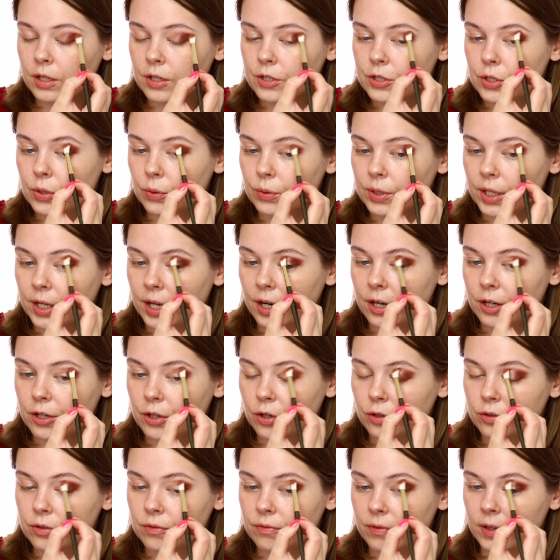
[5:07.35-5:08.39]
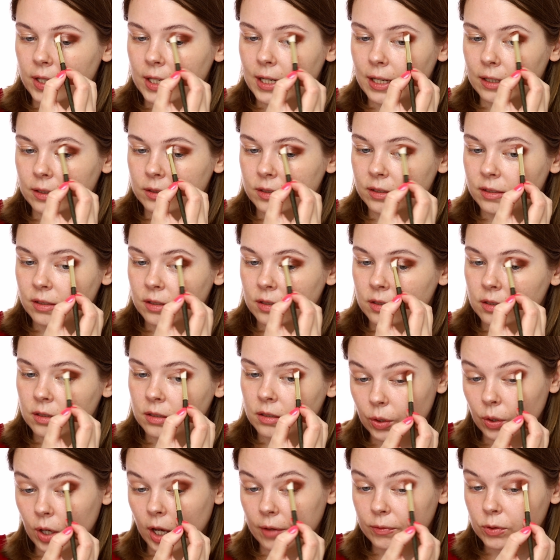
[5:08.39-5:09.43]
so they are not vegan.
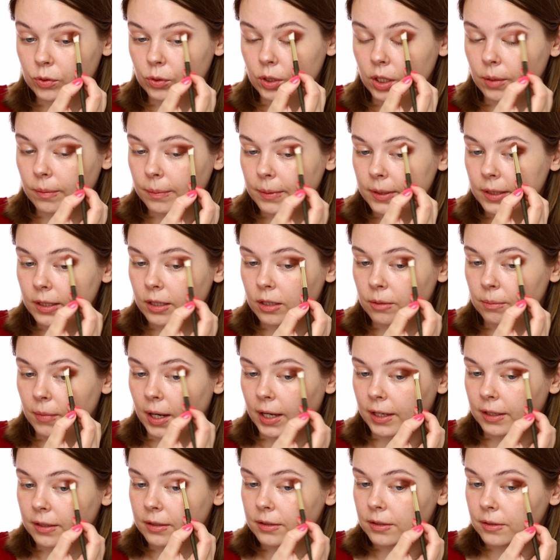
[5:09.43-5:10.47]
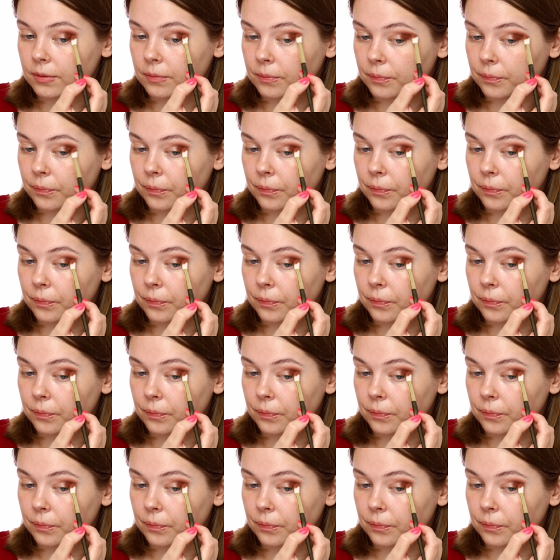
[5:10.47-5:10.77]
You have to keep it in mind.